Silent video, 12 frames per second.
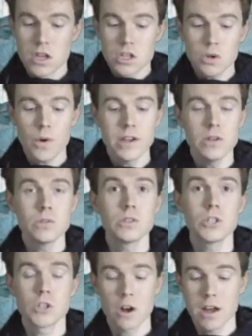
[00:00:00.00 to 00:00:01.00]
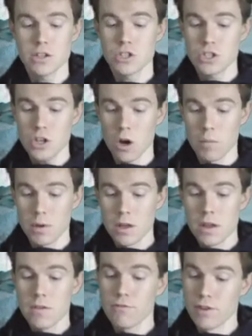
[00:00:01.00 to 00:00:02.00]
So I used to try and stop
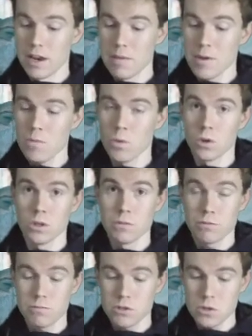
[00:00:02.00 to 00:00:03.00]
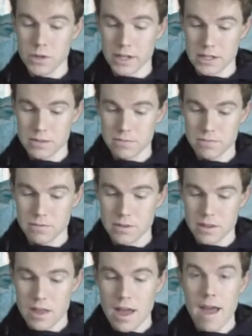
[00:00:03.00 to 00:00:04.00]
Philip and William from doing it.
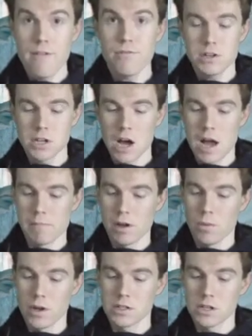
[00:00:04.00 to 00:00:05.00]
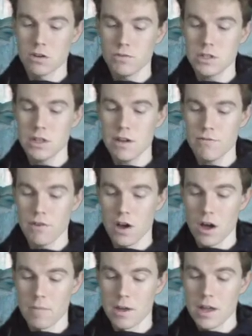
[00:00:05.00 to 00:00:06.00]
Every time I went over to their
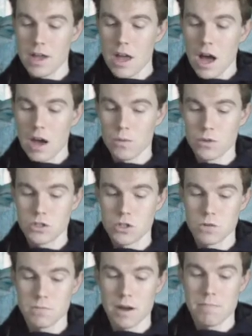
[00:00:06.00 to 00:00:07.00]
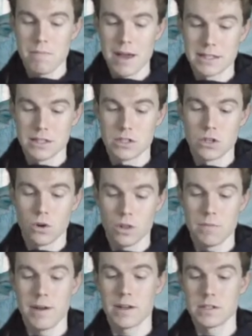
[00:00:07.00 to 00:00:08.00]
farm, I would do my best to talk
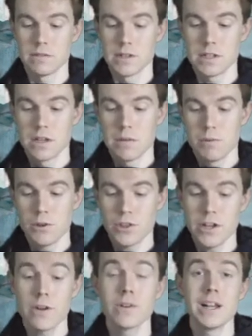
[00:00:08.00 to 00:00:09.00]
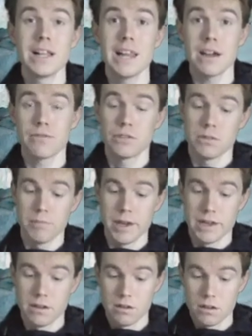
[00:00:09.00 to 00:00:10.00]
them out of it, but they only laughed at me.